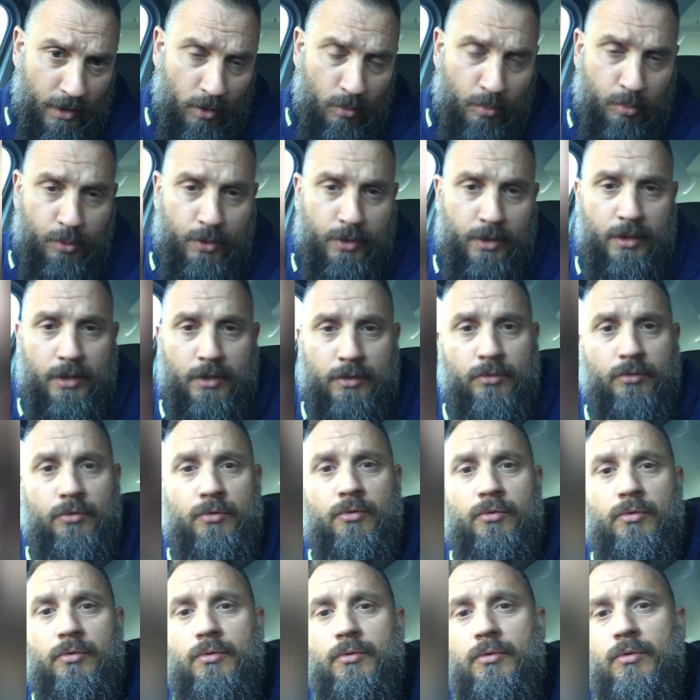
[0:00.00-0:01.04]
you're putting in
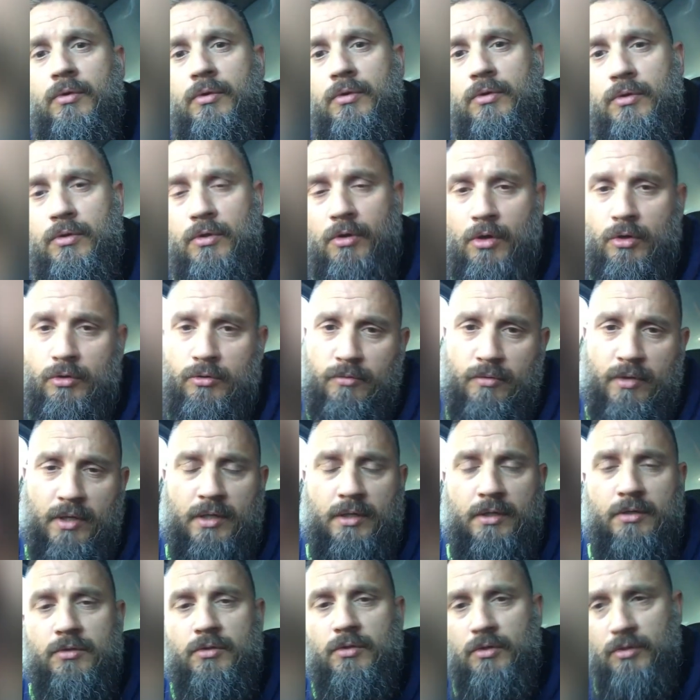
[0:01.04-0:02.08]
your old van
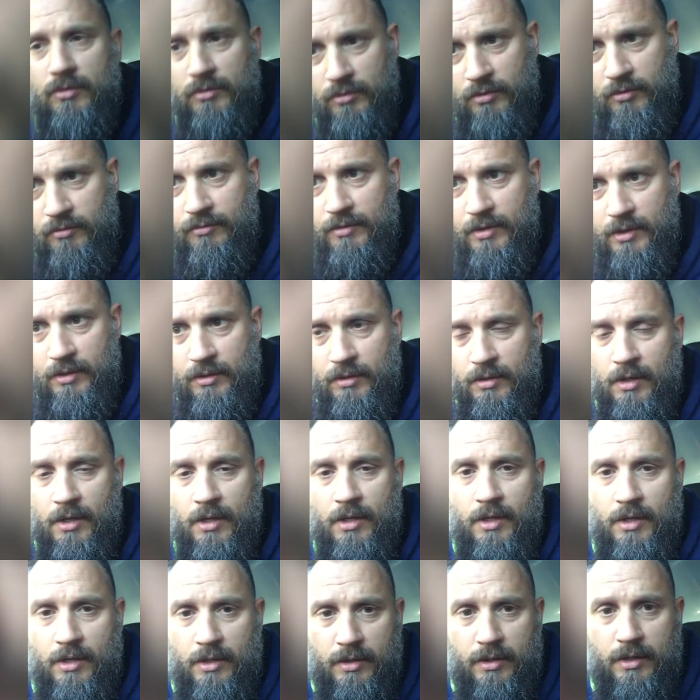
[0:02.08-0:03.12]
into your new van,
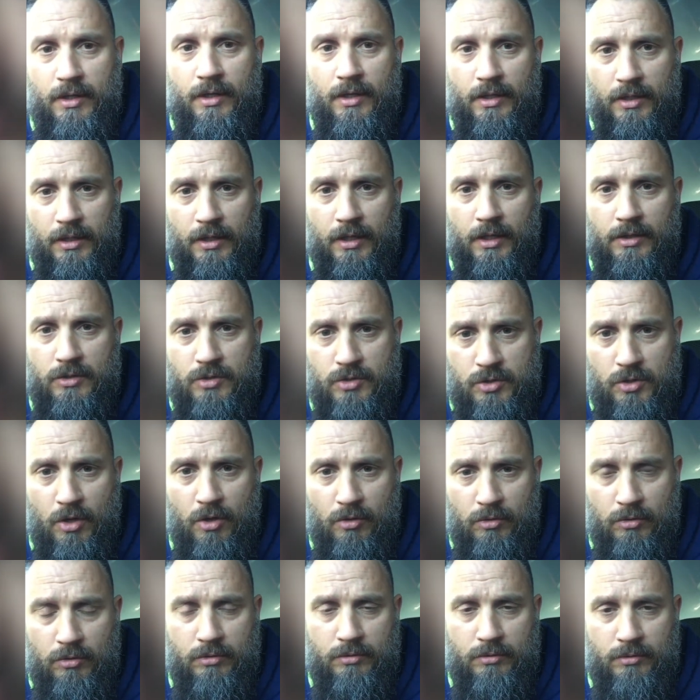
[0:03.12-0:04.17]
they're going to get
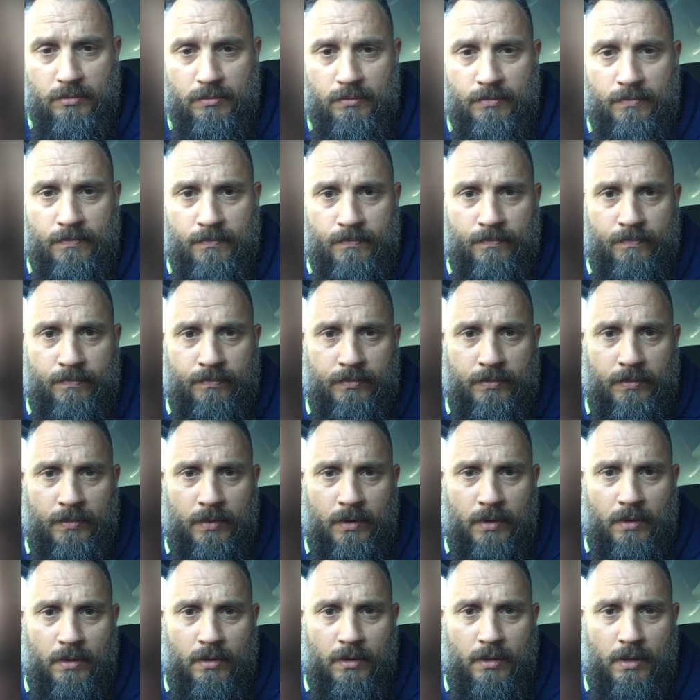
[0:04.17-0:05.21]
stolen.
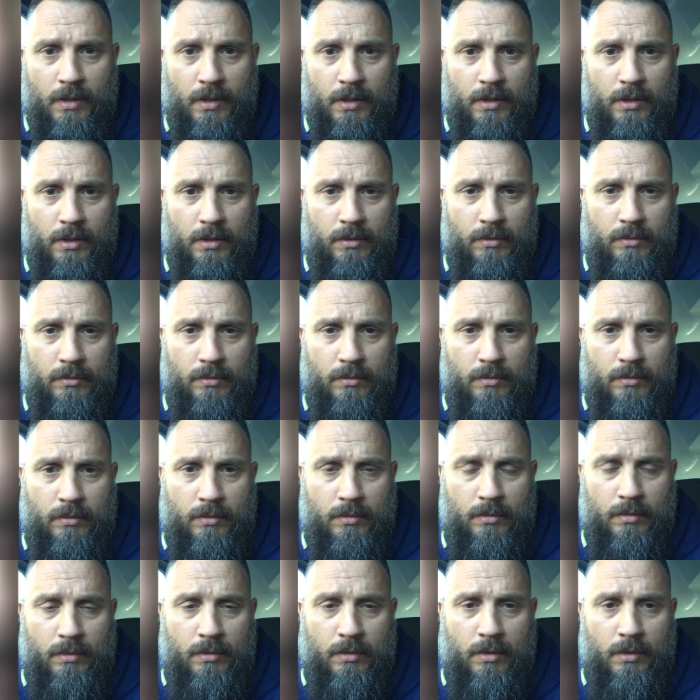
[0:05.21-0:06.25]
And
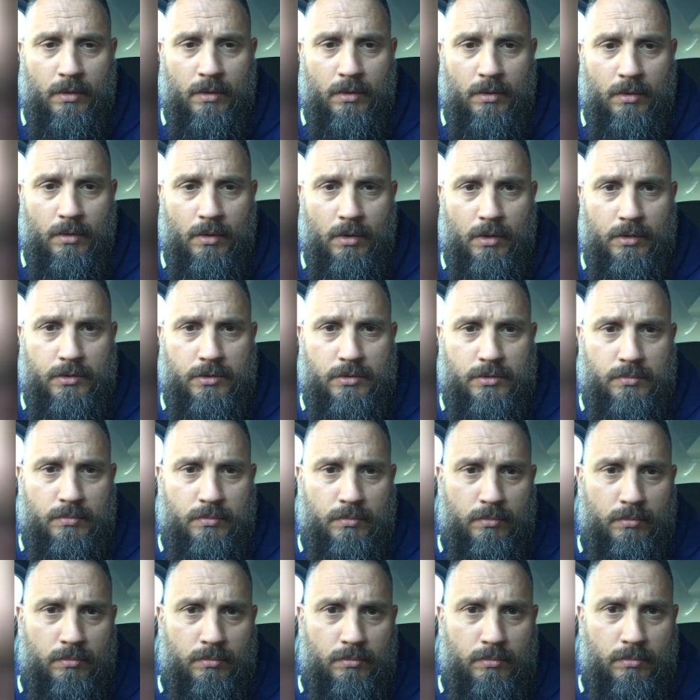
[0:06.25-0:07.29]
God
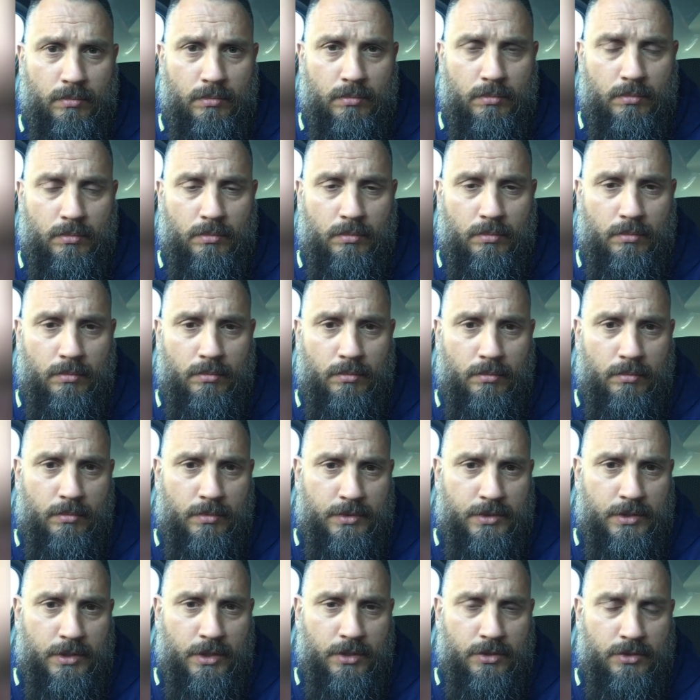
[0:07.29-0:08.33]

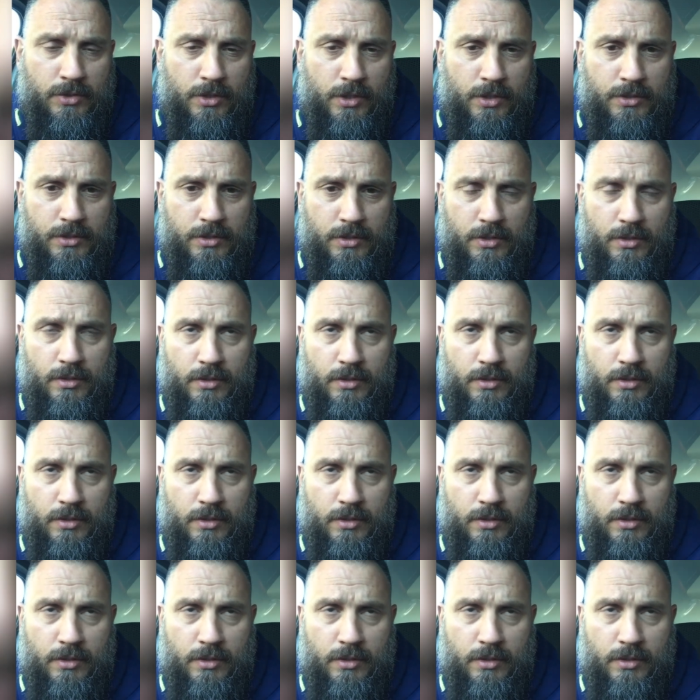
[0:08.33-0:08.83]
sees you as